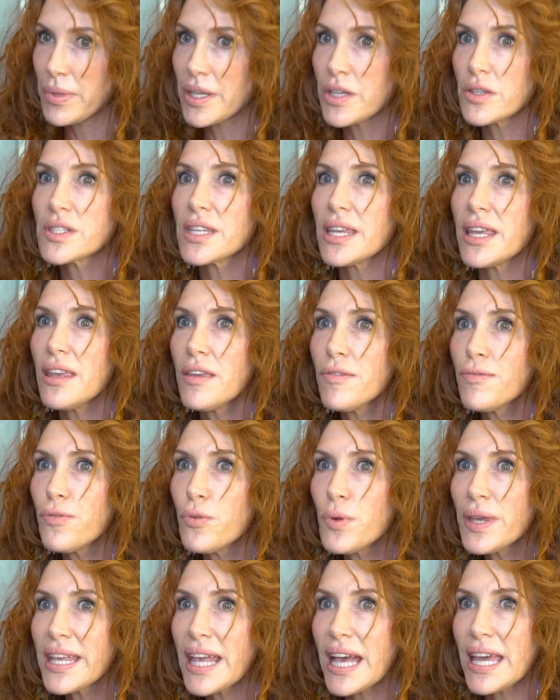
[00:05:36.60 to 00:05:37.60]
Because if
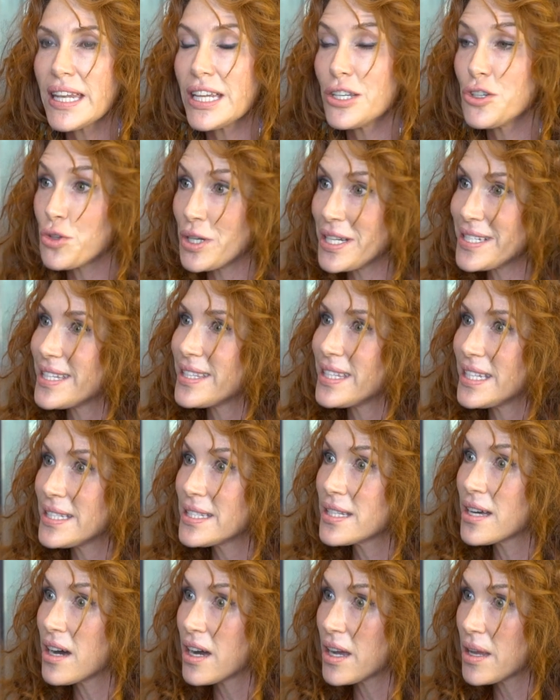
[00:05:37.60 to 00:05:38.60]
we can address it in
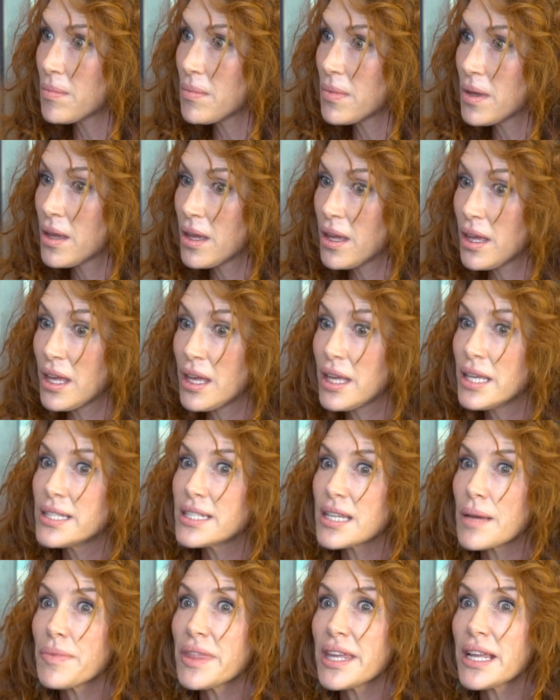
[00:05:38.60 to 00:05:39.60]
time,
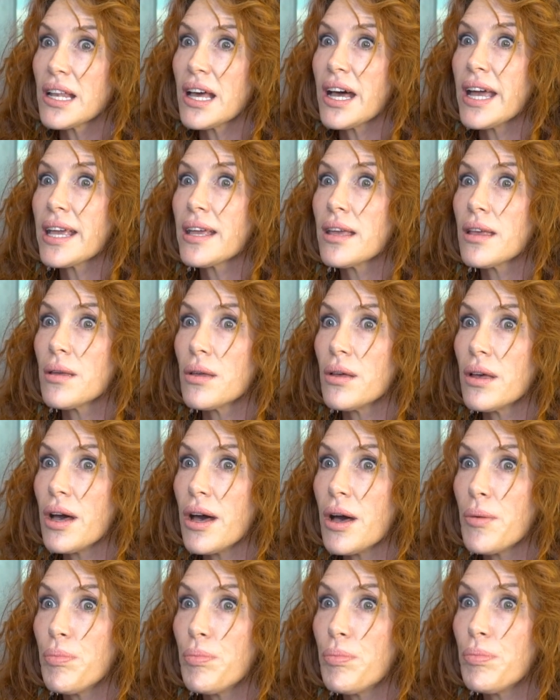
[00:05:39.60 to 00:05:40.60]
something like
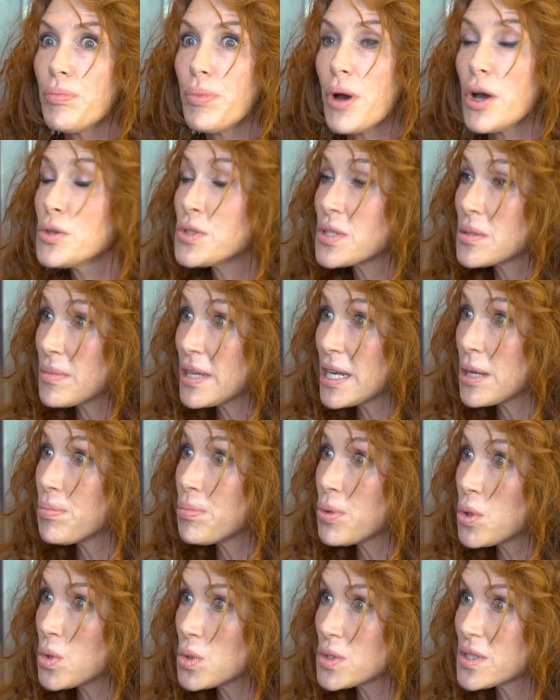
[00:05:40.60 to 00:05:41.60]
a
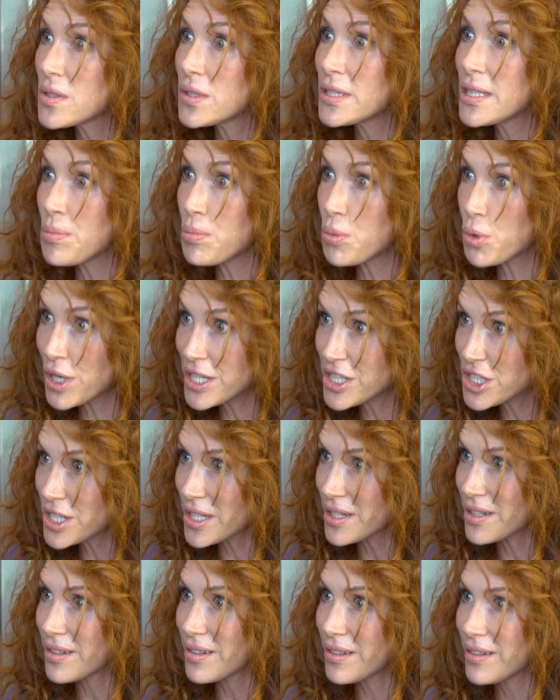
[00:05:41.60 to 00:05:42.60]
postmenopausal
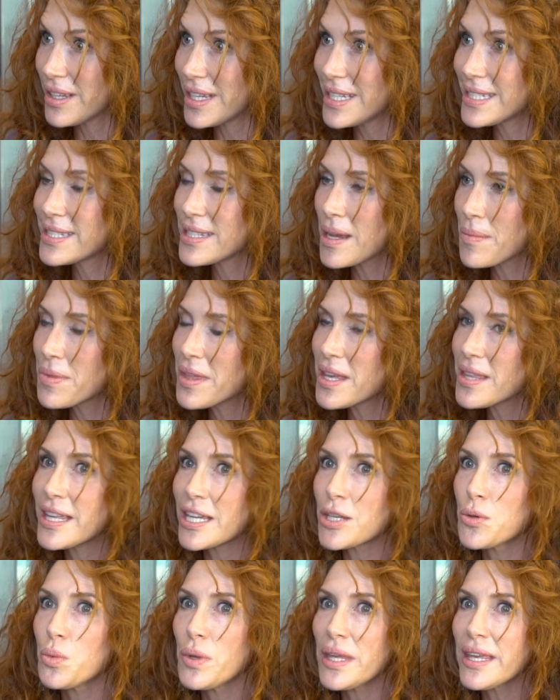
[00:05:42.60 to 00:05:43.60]
depression is something
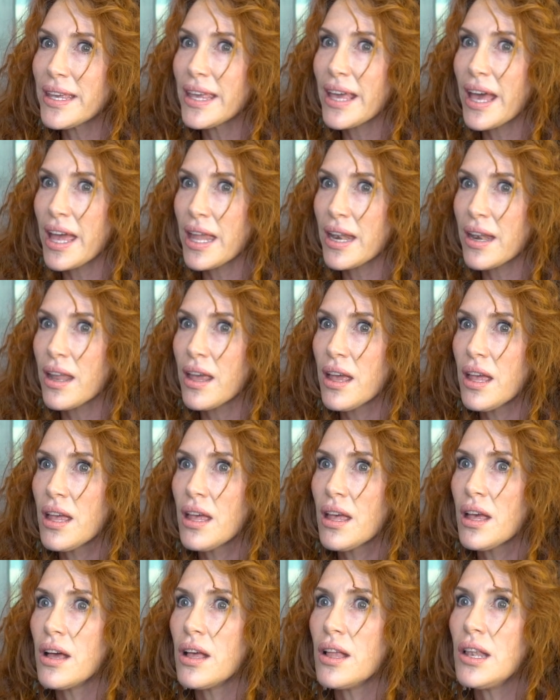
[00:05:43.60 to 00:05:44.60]
that we can
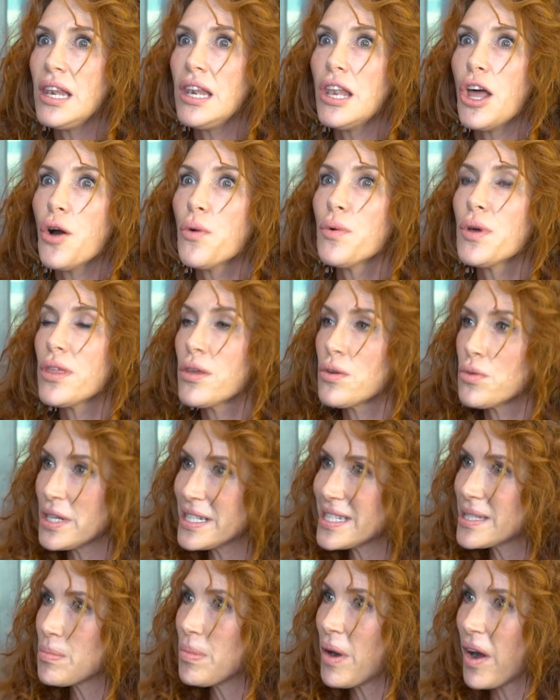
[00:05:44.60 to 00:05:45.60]
lower the
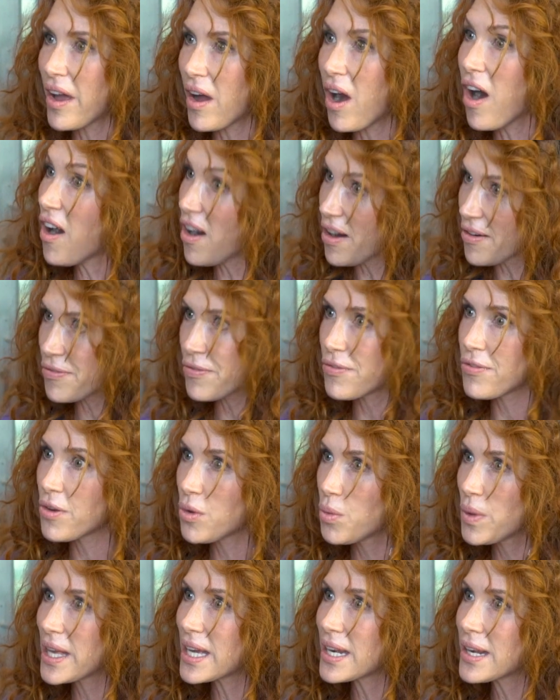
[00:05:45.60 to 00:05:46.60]
risk by half.
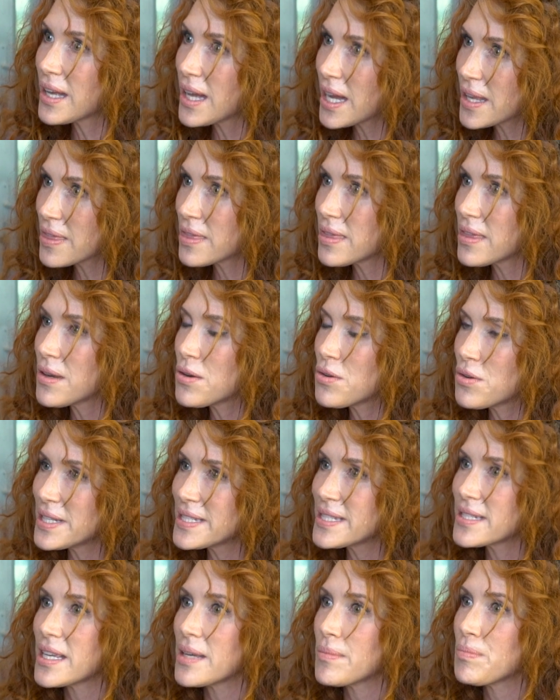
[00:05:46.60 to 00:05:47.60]
We can cut the
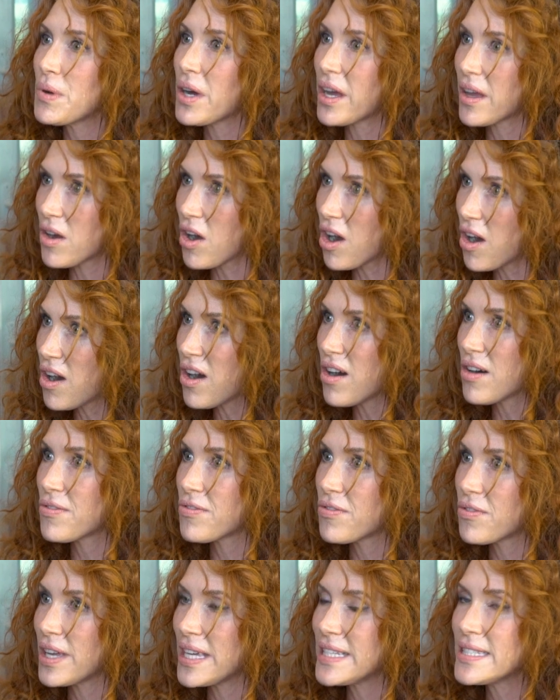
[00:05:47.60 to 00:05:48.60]
risk by
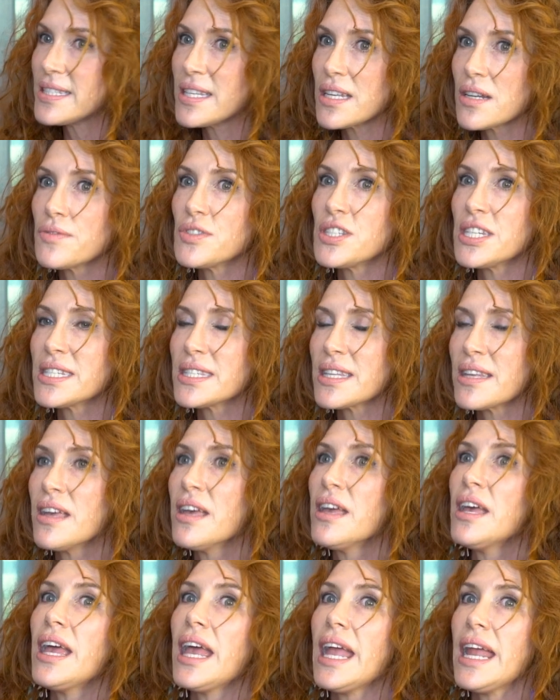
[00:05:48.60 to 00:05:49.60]
half instead of just
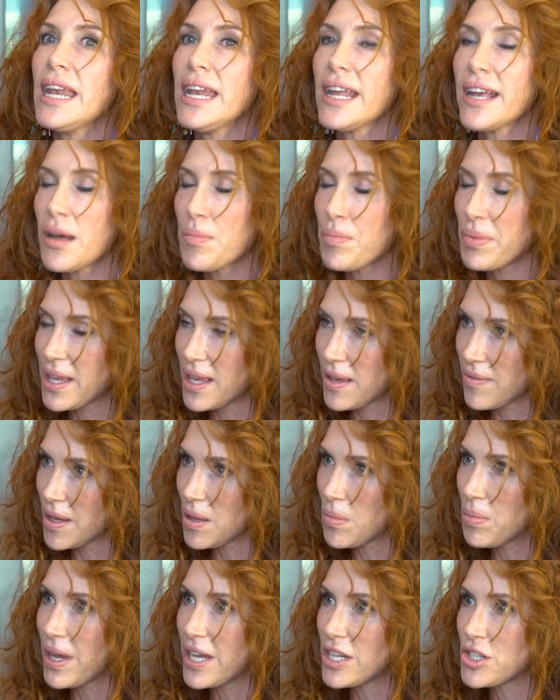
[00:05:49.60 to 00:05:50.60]
ending up
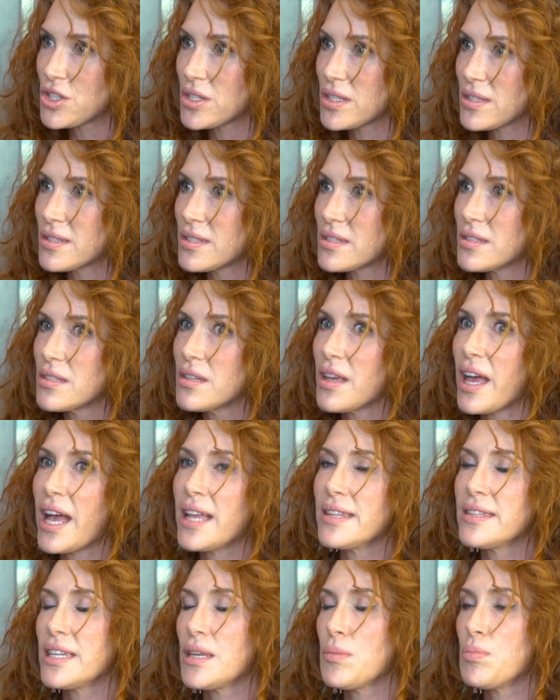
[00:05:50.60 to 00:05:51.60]
giving patients
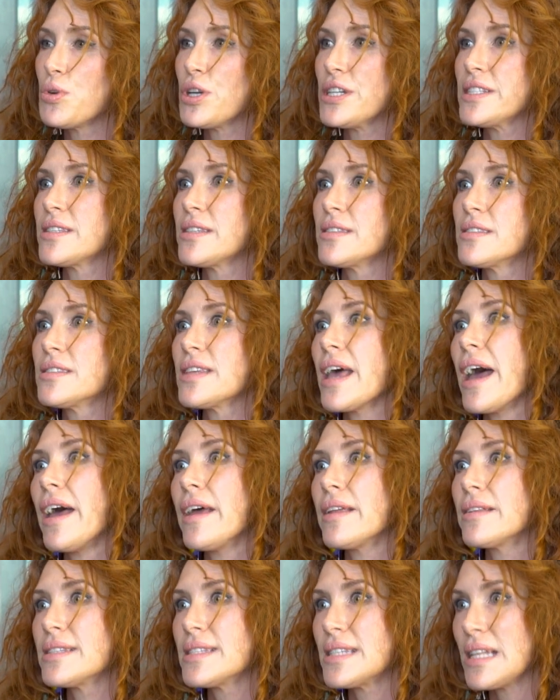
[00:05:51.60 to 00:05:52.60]
antidepressants
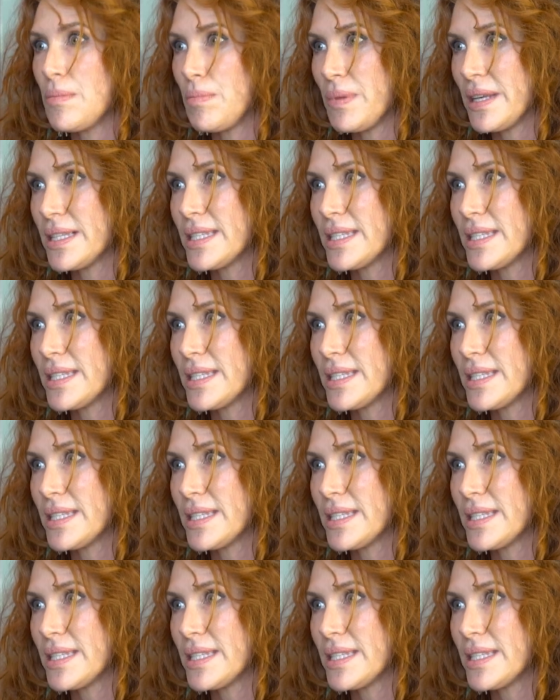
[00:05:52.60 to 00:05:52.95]
and sleeping